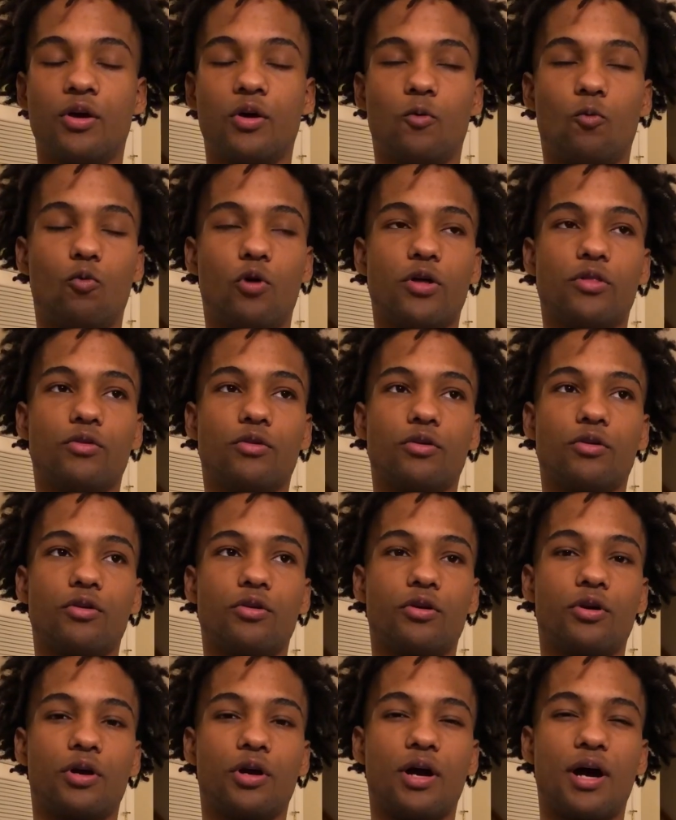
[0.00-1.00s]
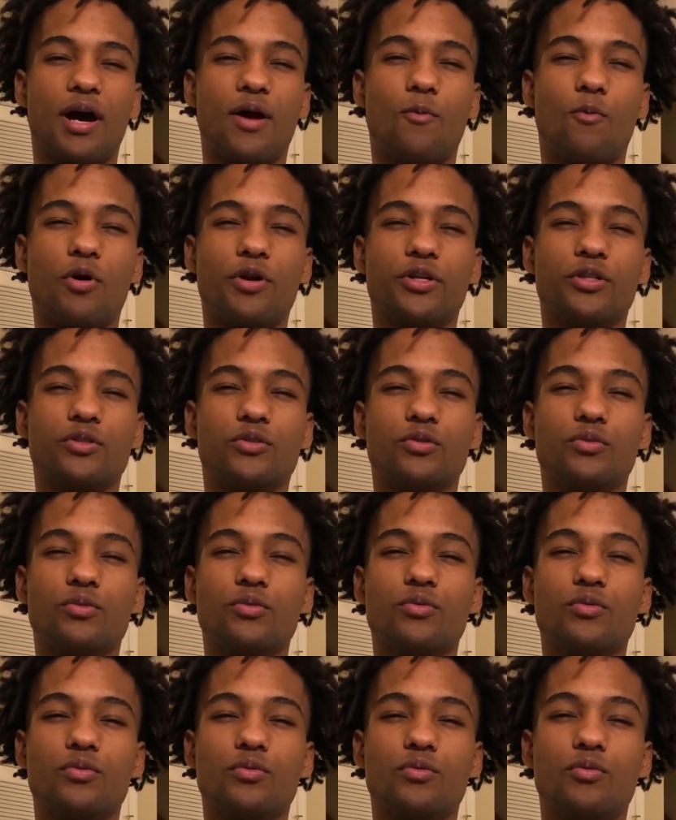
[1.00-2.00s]
Whether I wanted to
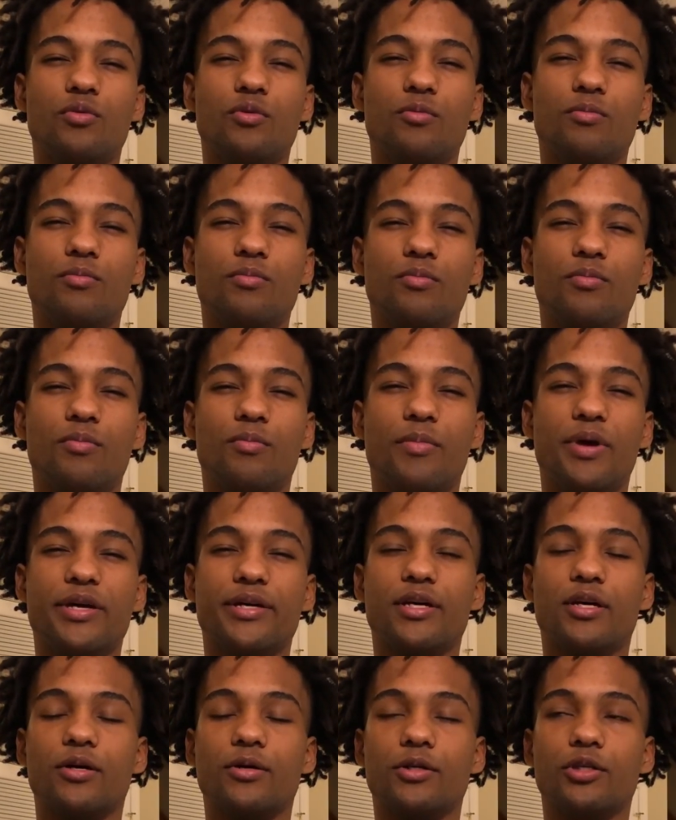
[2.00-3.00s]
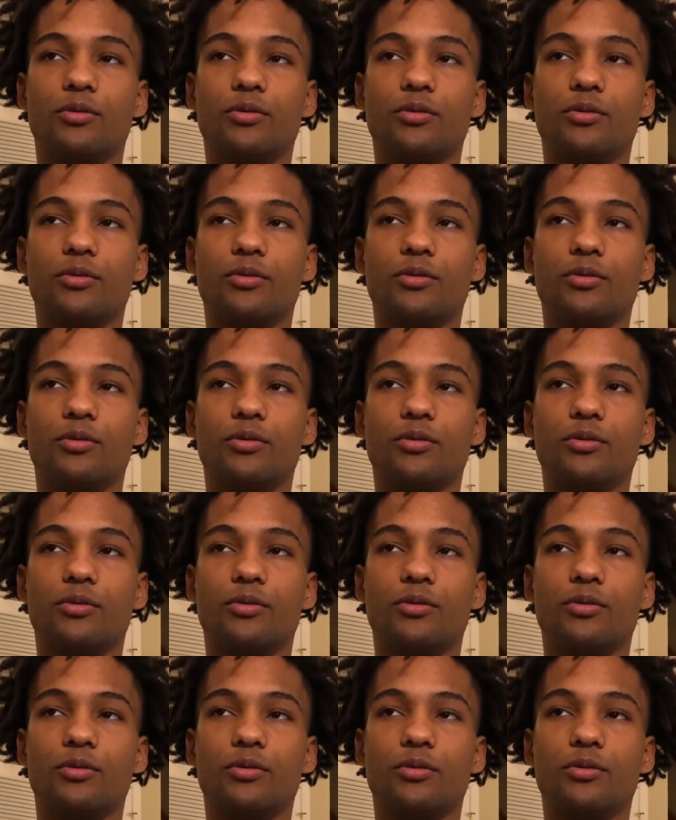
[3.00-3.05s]
make a